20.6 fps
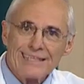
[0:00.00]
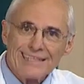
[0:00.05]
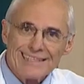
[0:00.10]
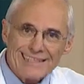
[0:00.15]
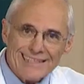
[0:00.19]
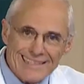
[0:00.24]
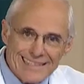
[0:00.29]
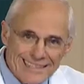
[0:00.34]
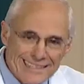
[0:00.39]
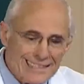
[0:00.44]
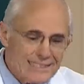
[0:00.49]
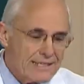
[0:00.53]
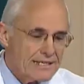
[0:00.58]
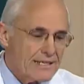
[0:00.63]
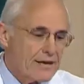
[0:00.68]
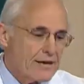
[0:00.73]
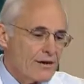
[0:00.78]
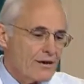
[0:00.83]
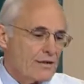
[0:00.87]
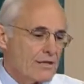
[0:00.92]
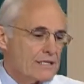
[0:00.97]
leads to
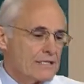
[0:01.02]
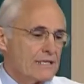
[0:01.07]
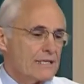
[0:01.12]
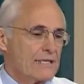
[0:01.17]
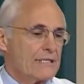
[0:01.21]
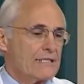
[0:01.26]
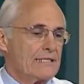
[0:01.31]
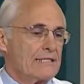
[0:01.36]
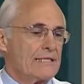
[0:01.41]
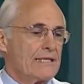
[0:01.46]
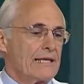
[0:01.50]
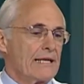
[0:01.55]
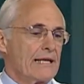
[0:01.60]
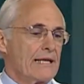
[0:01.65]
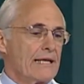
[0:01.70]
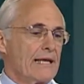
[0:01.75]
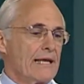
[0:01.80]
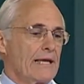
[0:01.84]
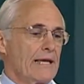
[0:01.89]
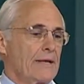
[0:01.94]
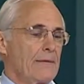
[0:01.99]
errors in the
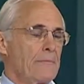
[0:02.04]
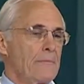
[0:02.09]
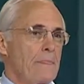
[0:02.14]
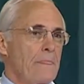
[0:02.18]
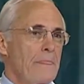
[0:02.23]
DNA.